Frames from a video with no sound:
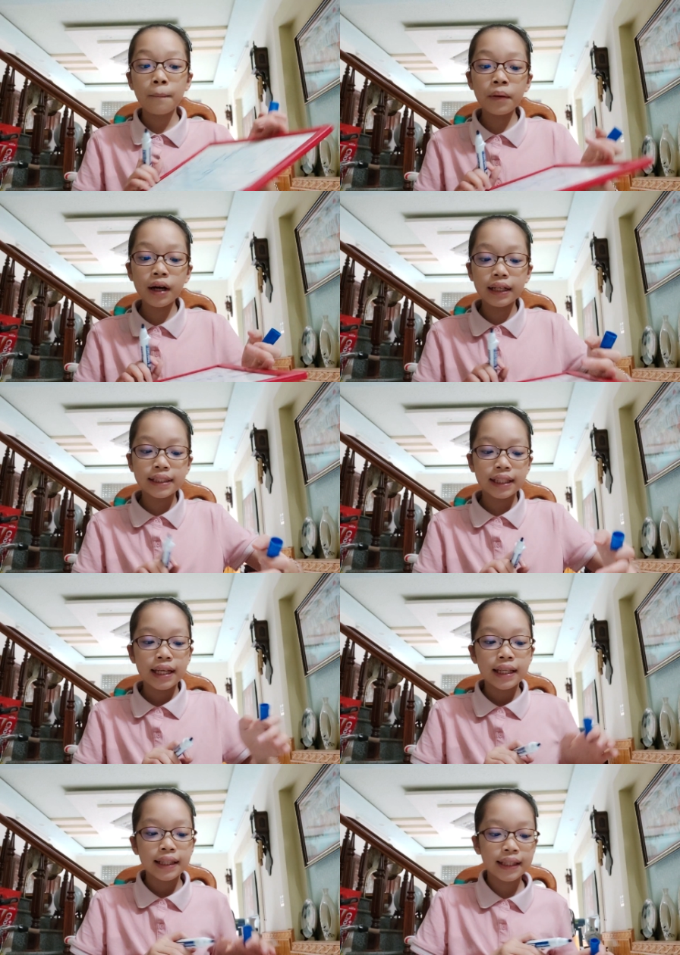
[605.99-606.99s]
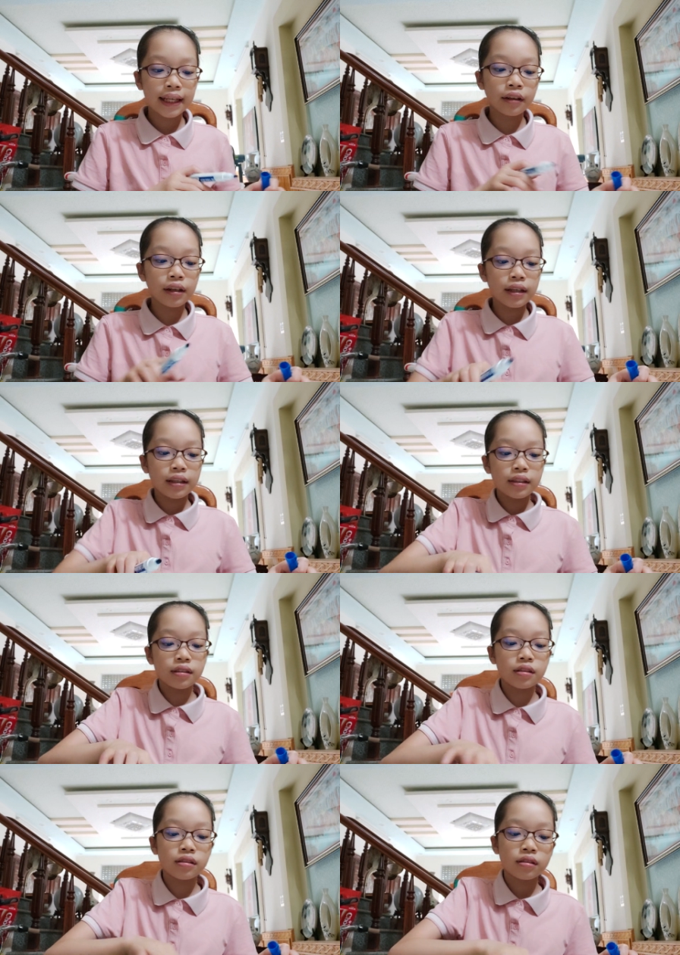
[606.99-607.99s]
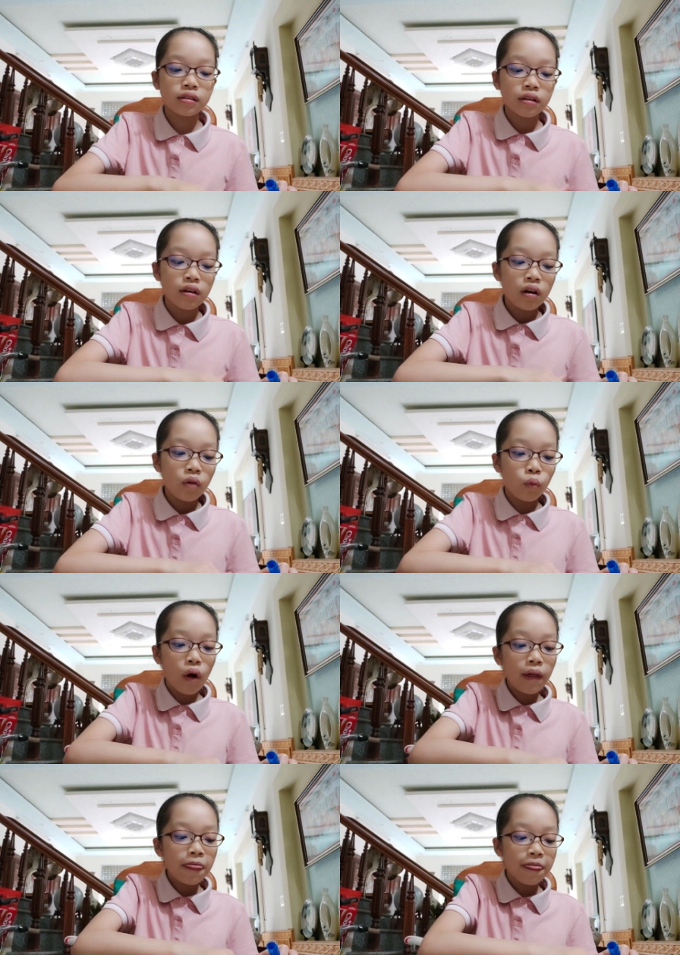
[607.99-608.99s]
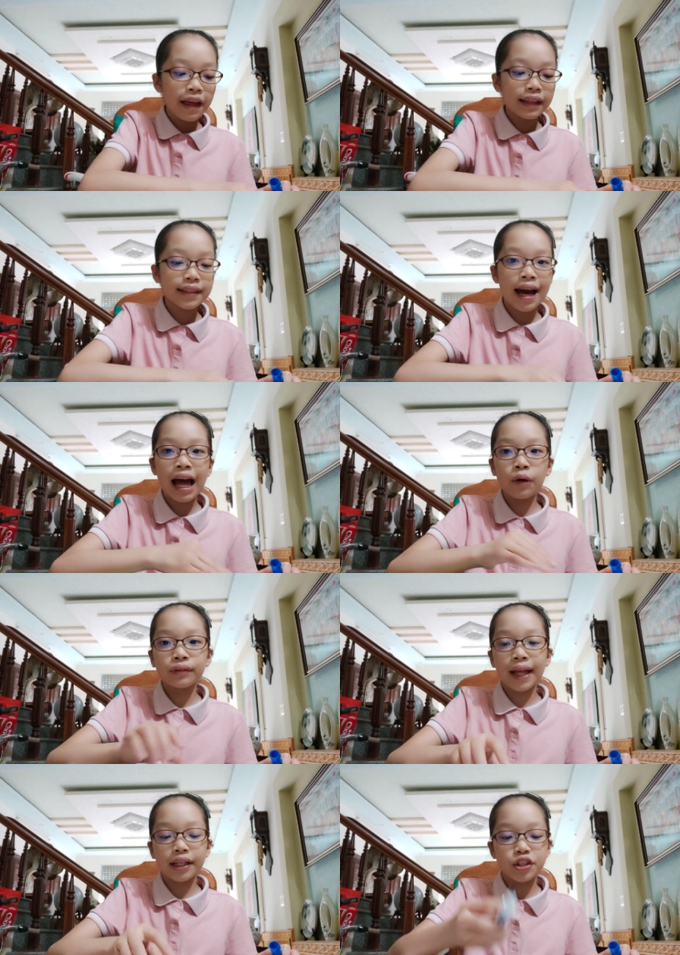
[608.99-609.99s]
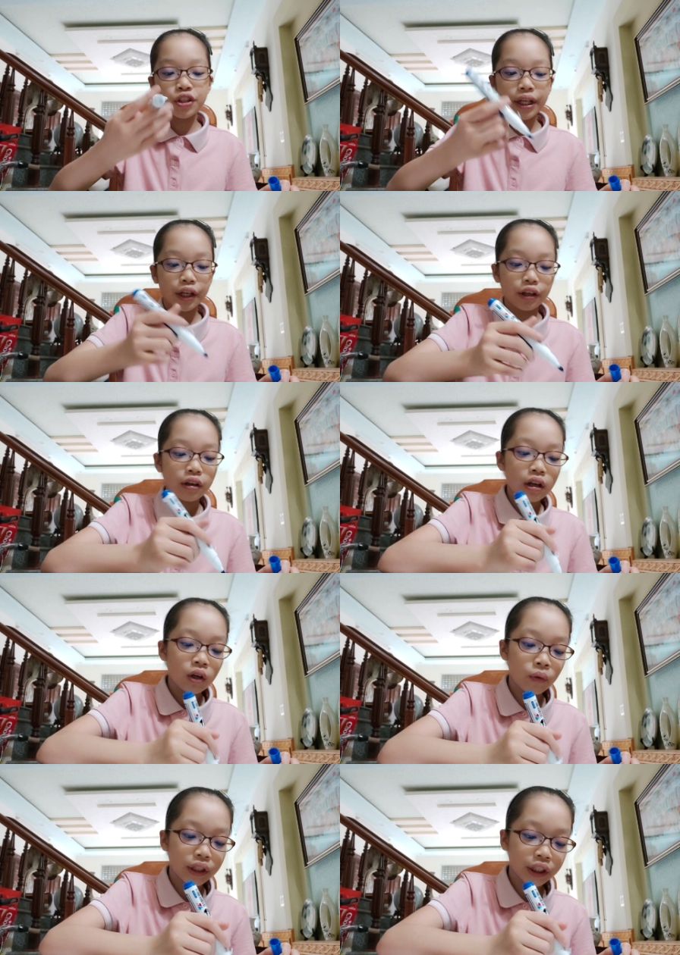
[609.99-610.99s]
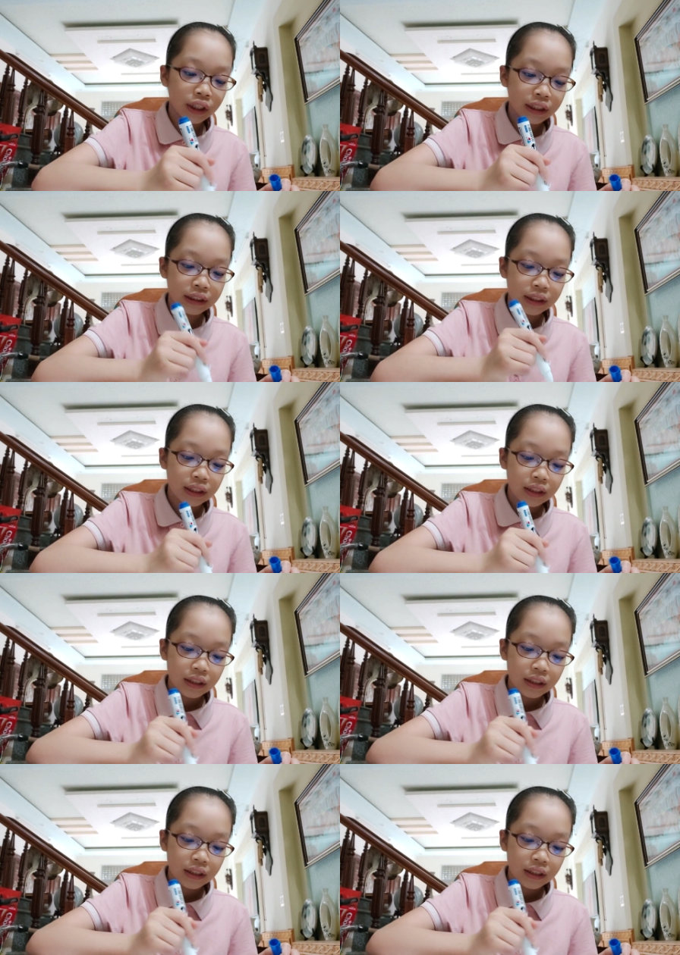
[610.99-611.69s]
But there is one thing that I would like to share, which is